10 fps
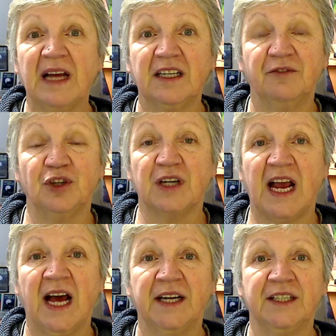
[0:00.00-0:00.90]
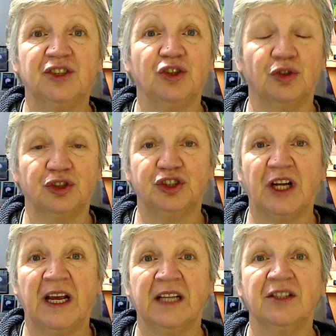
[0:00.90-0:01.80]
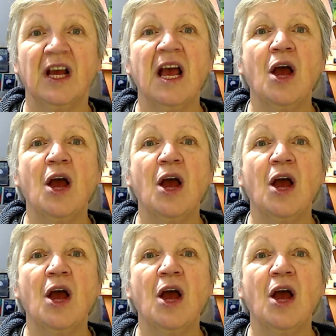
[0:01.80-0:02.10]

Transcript: back of your garage or shed